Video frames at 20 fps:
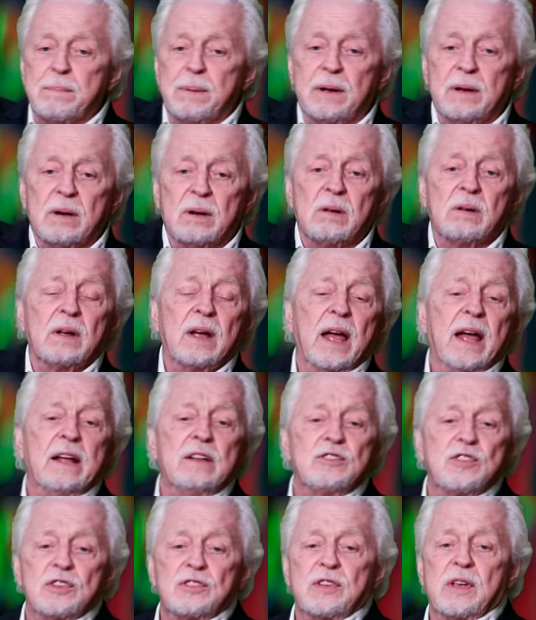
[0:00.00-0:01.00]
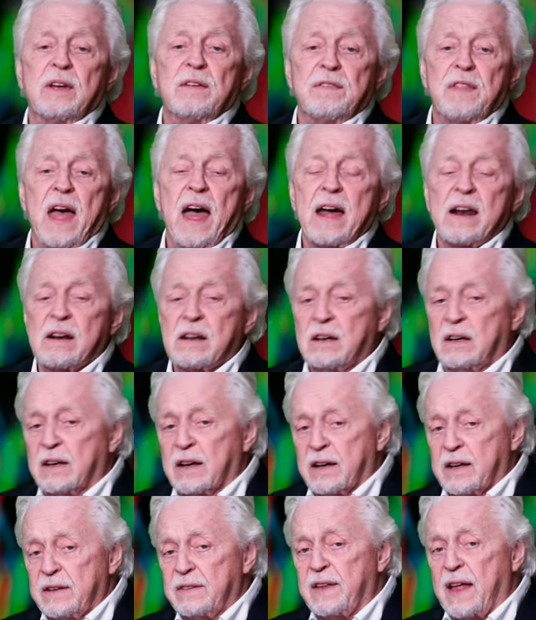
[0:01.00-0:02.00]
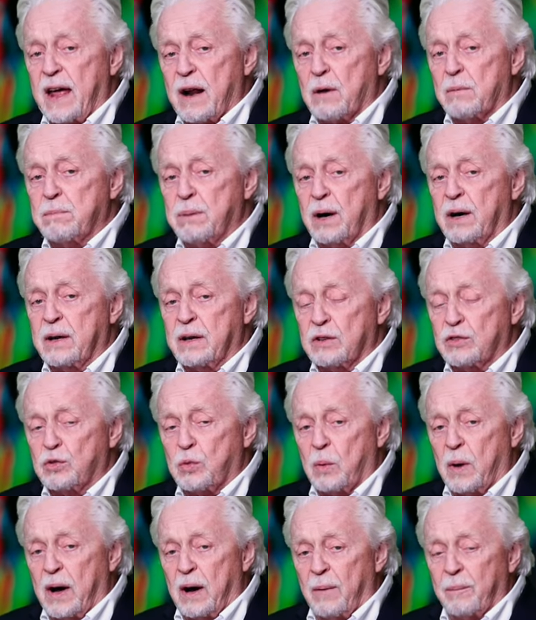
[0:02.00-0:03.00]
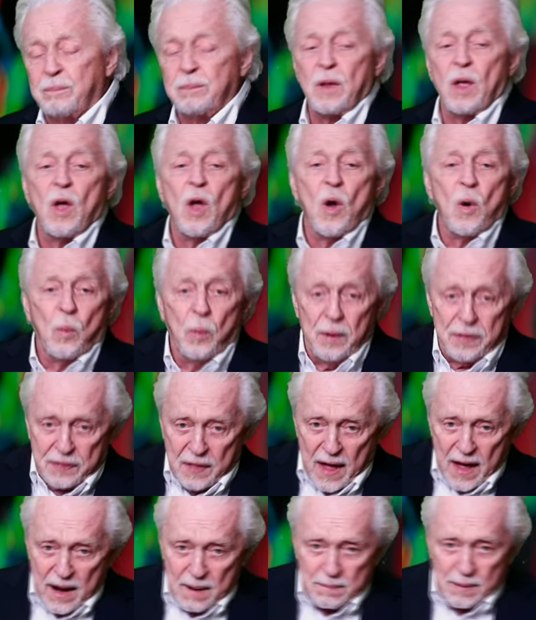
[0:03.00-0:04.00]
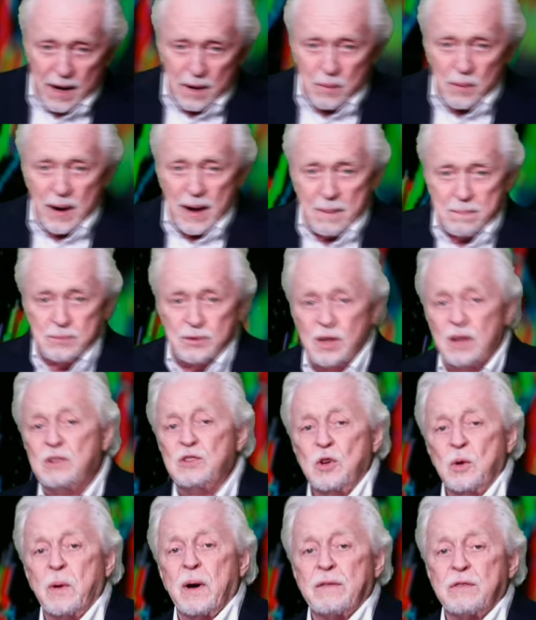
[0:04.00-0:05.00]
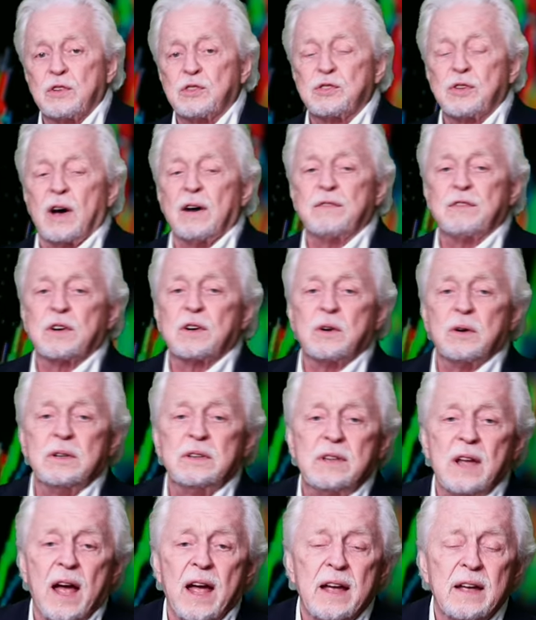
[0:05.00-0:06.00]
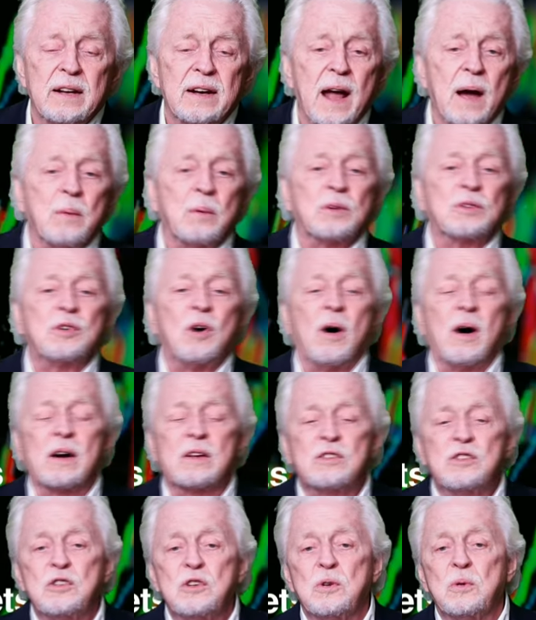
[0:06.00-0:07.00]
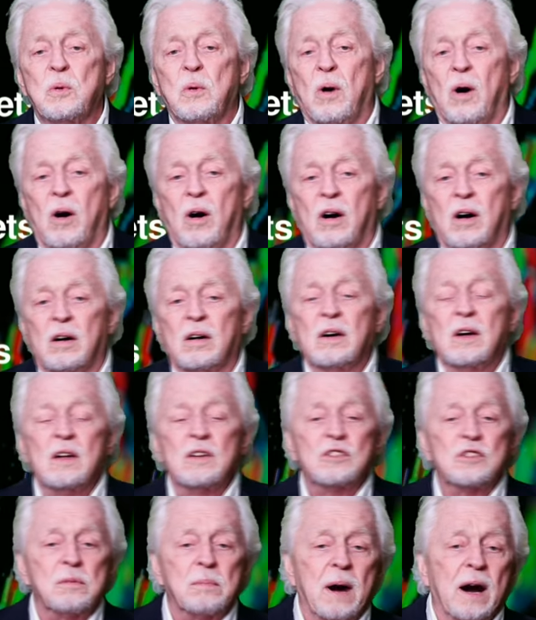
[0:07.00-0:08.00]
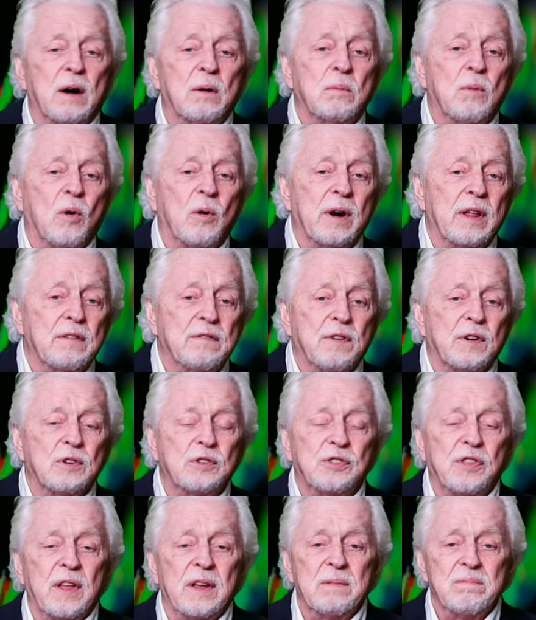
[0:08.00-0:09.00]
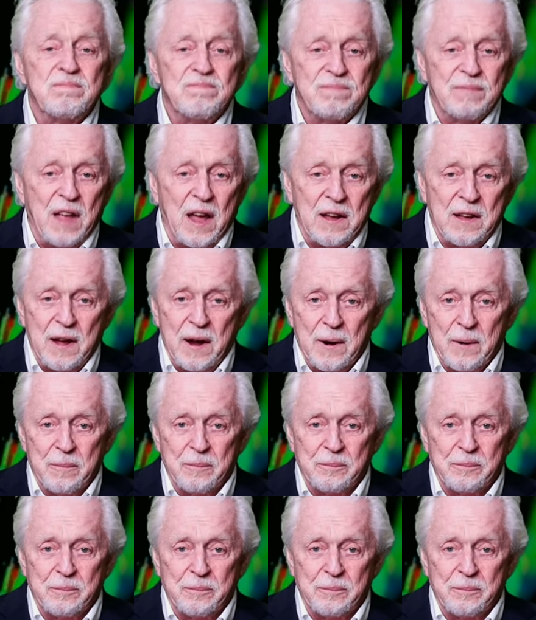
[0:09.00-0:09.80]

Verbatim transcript: here and just give that a click, and that'll play as well. With that, I'm Ira Epstein. You have yourself a good day, and I will talk to you all tomorrow morning first thing. Take care.